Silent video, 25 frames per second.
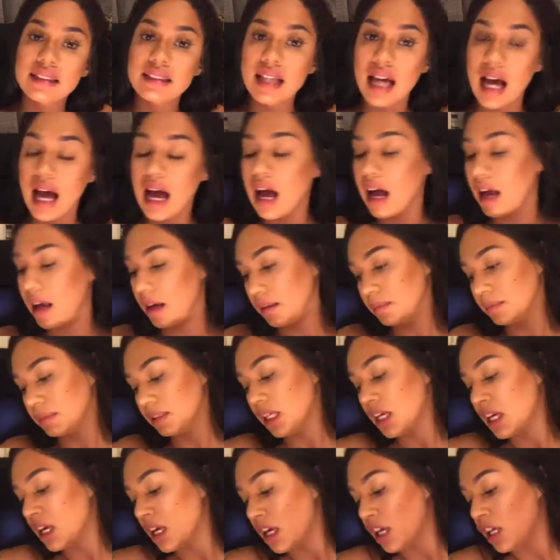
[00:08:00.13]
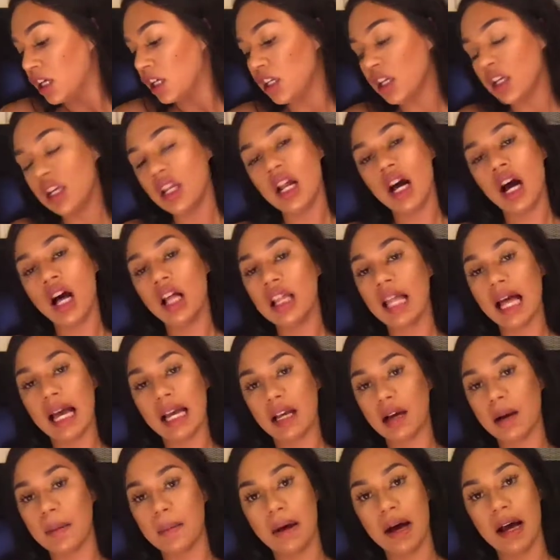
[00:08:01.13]
times. You know,
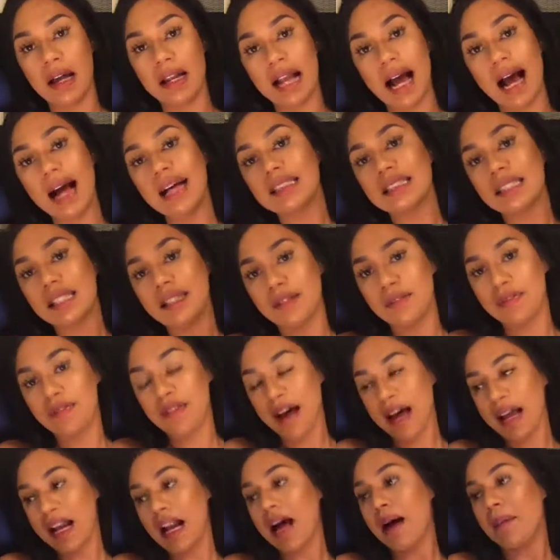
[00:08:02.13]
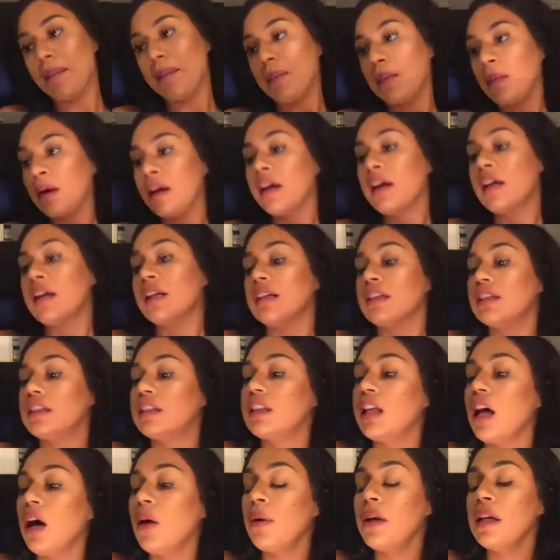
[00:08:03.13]
like, come on now, I was getting fed up.
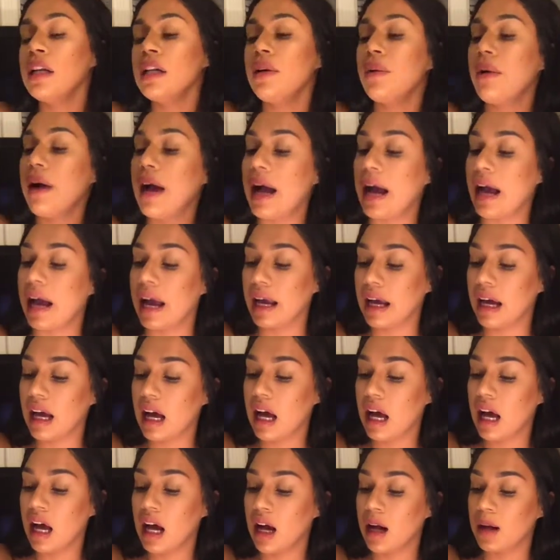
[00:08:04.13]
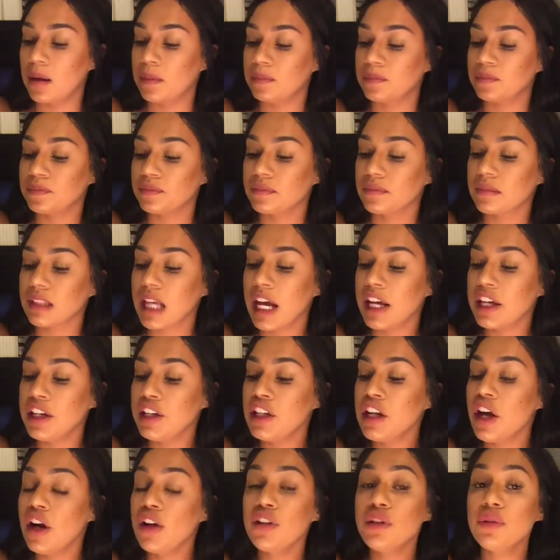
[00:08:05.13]
So anyway, and
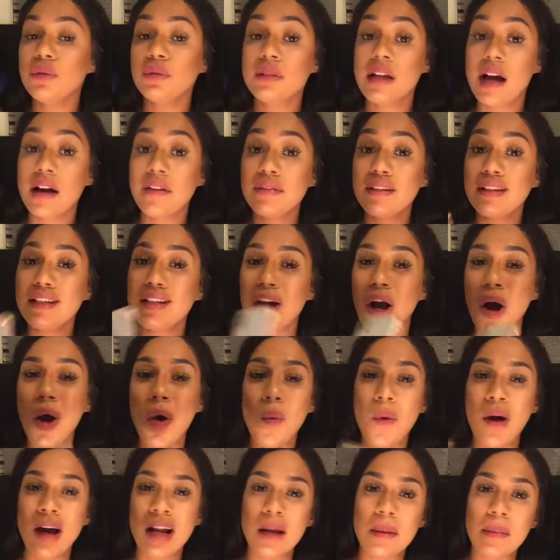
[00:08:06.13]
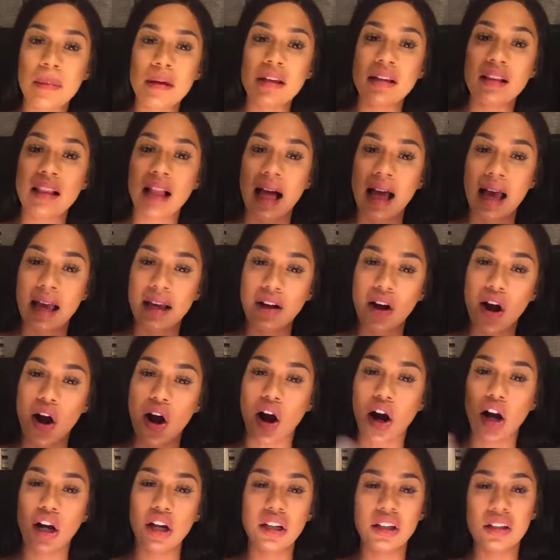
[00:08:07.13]
you know, you definitely don't want to be like
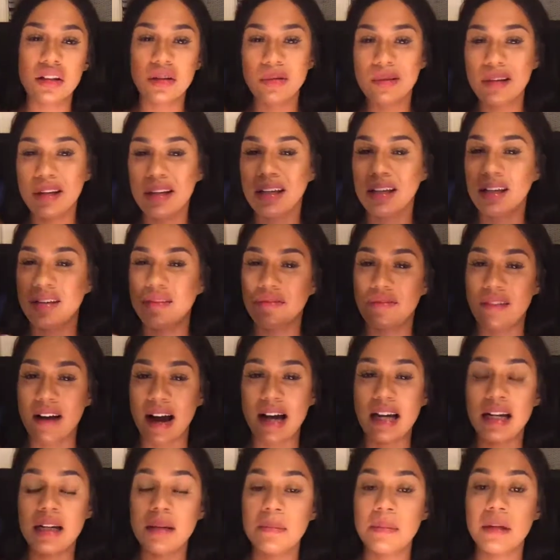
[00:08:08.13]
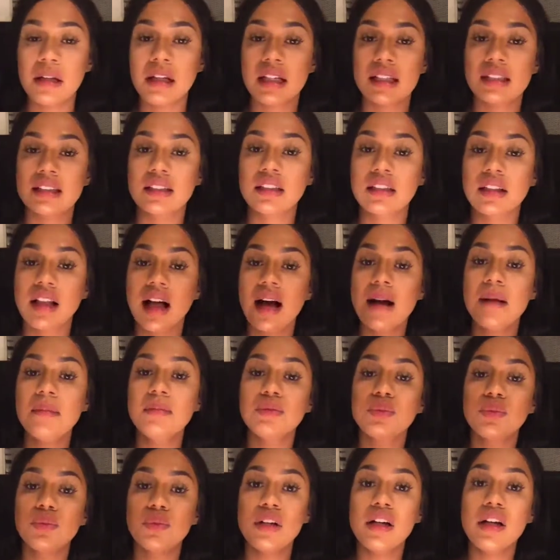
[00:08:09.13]
arguing and fighting, because
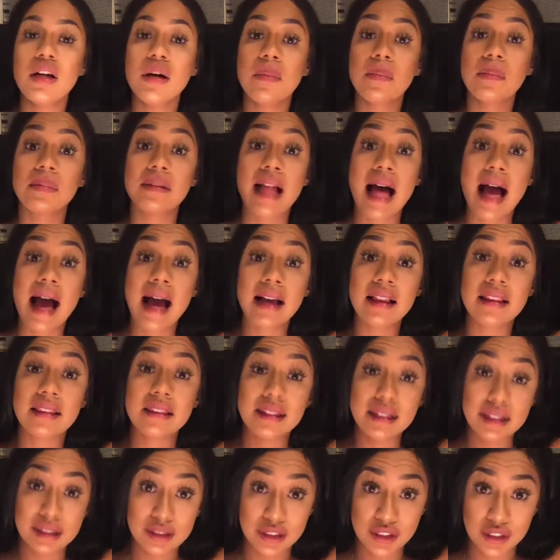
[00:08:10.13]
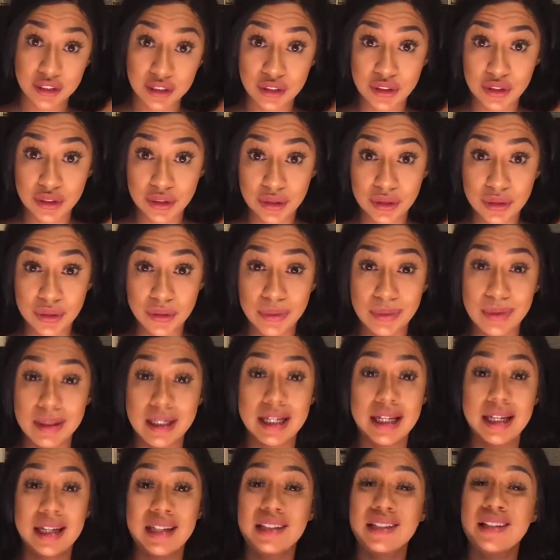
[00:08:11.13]
clubs will blacklist you,
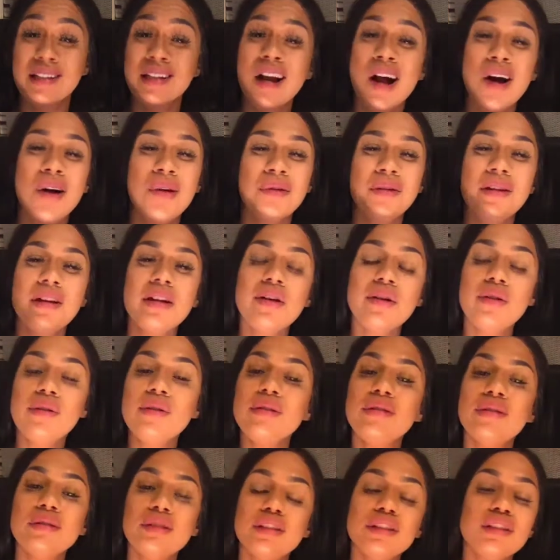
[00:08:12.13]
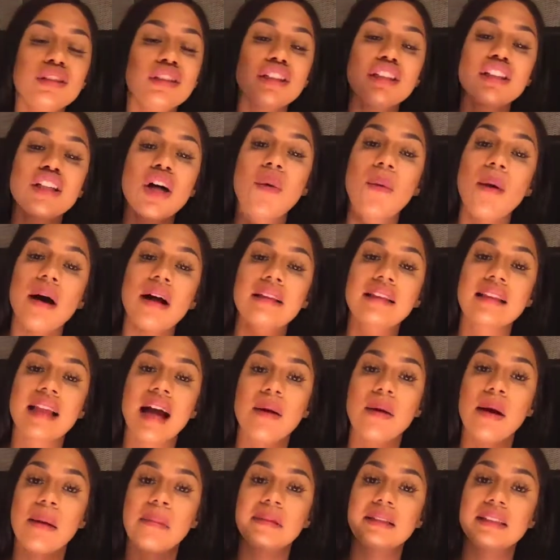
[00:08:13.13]
and you know, you just don't want
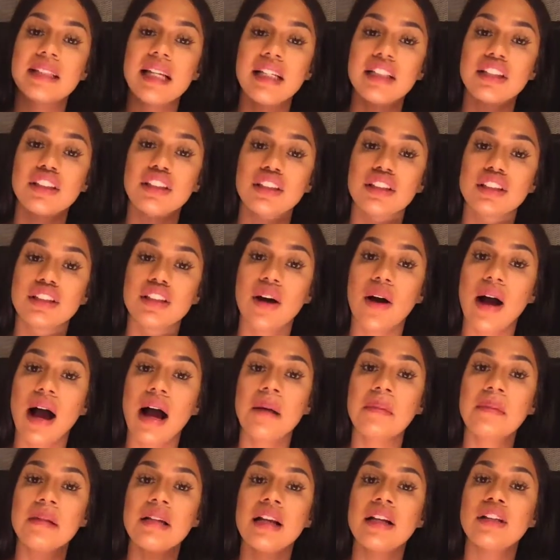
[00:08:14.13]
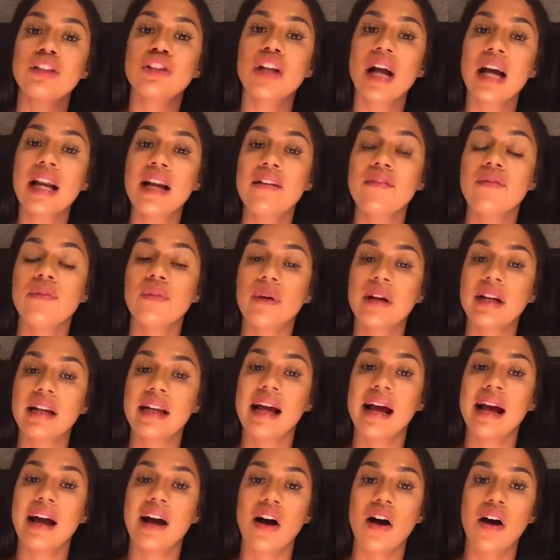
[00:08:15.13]
that reputation. So I mean, I try to avoid it
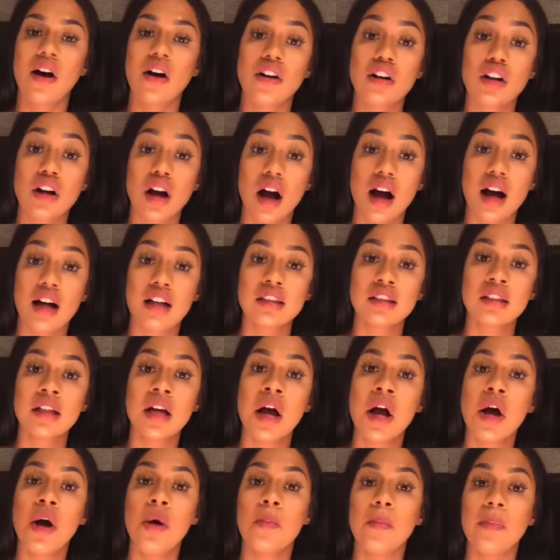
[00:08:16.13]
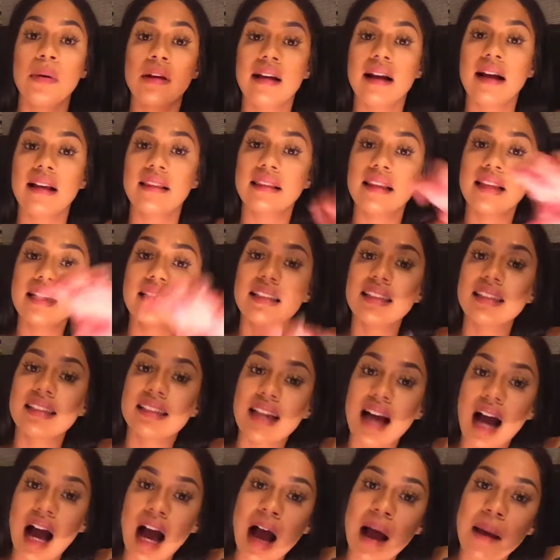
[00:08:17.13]
at all costs, but at this
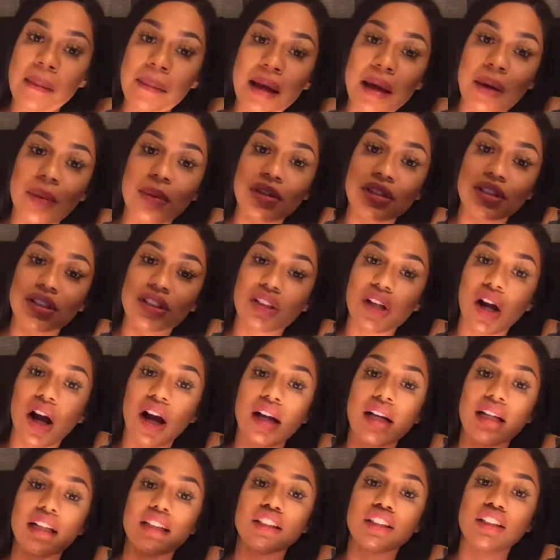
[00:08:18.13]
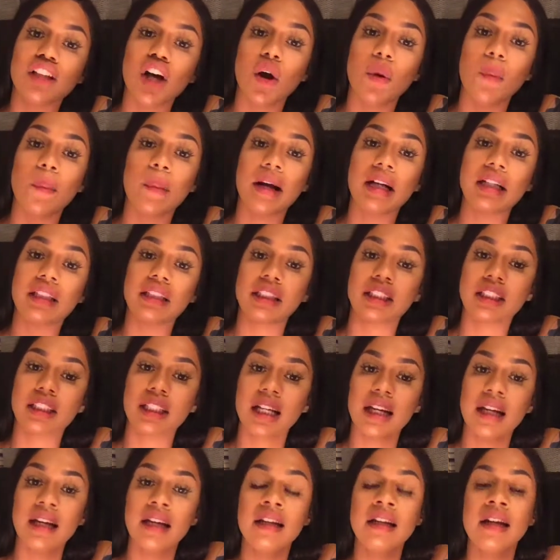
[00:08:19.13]
time it was starting so much
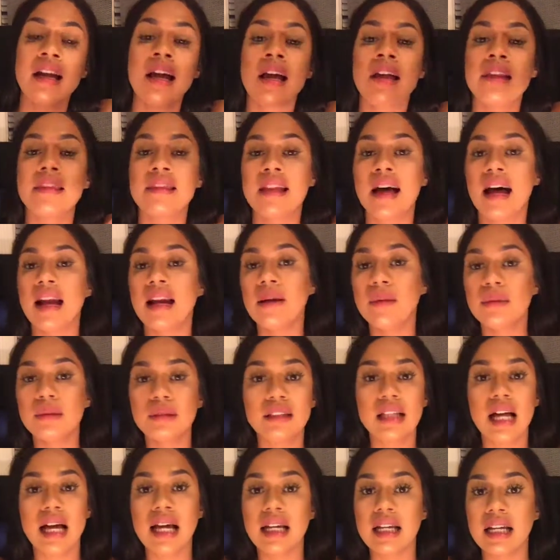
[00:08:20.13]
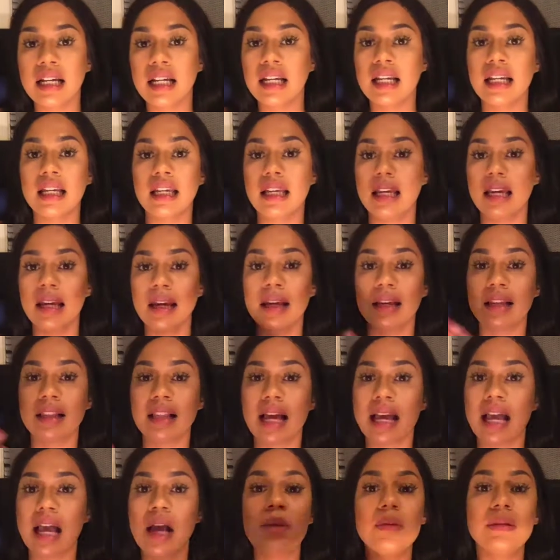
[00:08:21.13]
shit that it was like
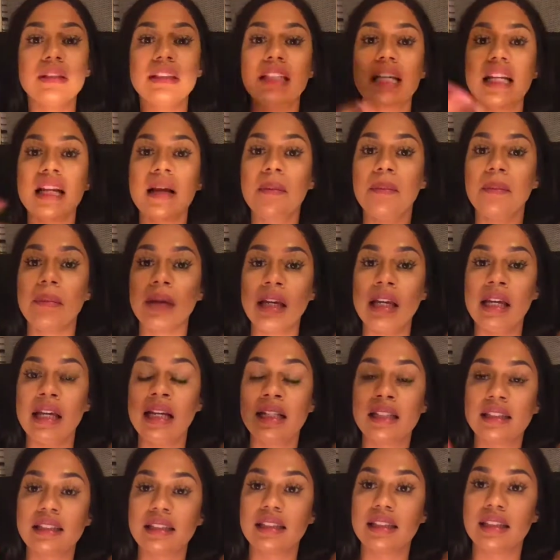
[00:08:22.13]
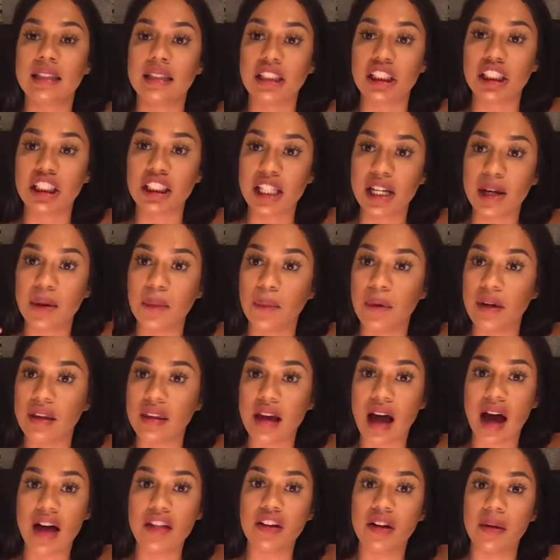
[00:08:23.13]
it was getting me into shit with
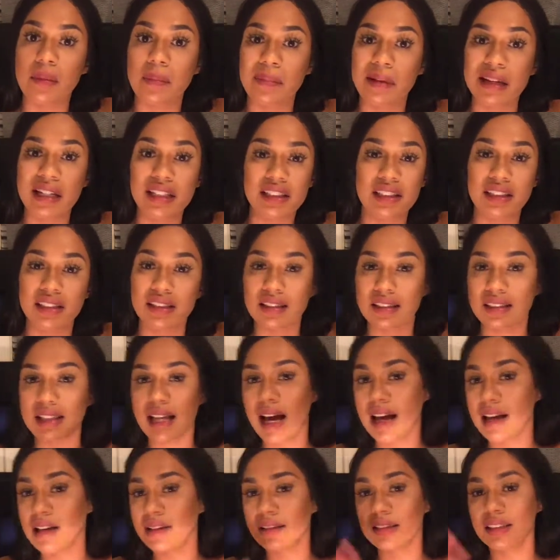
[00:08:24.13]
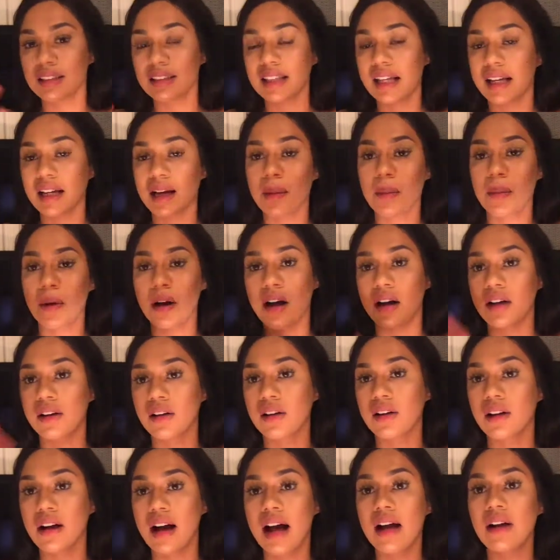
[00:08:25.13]
other bitches, that it was like, come on
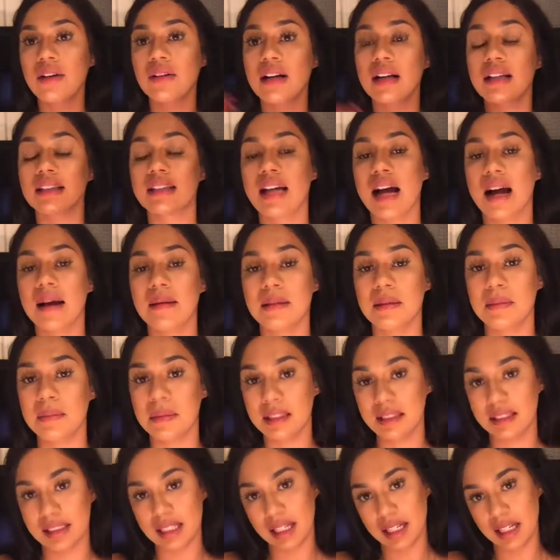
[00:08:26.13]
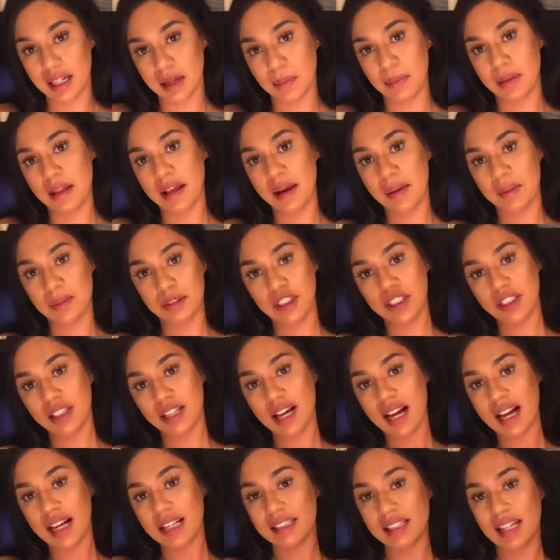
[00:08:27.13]
girl, I don't got time to be sitting here playing with you
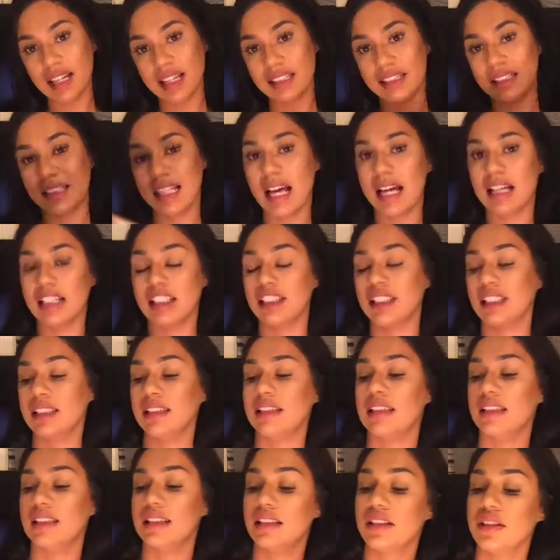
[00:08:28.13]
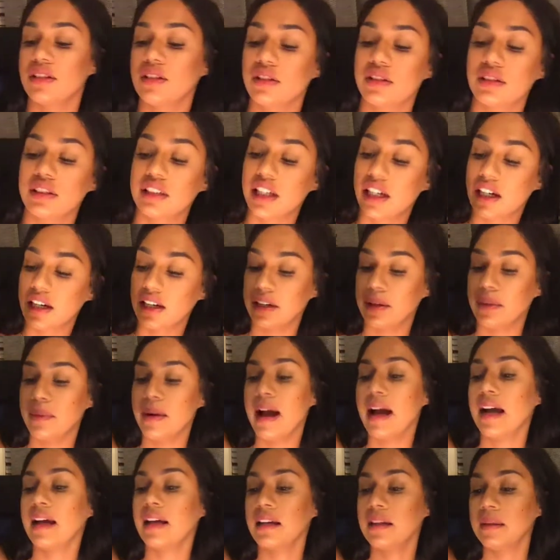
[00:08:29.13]
guys. I ain't said shit to this little dirty
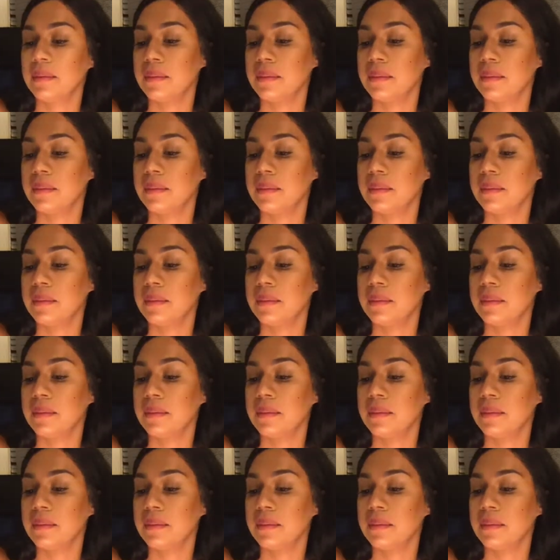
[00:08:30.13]
raggedy